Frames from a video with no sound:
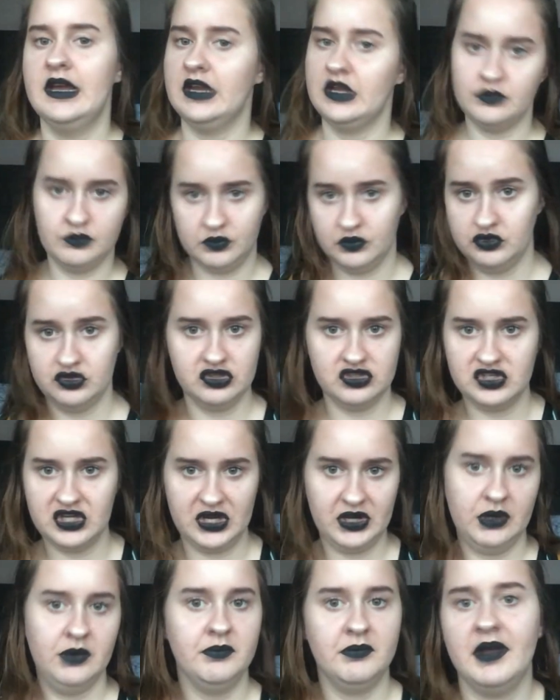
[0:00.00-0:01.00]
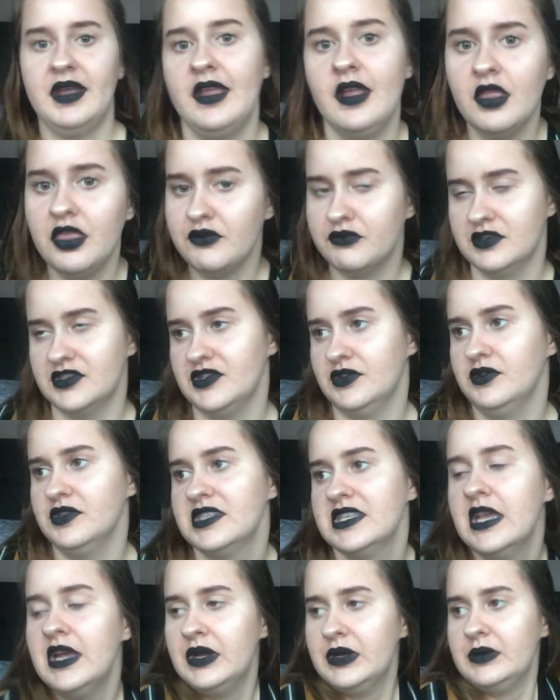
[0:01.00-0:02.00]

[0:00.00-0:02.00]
and will just know my other results.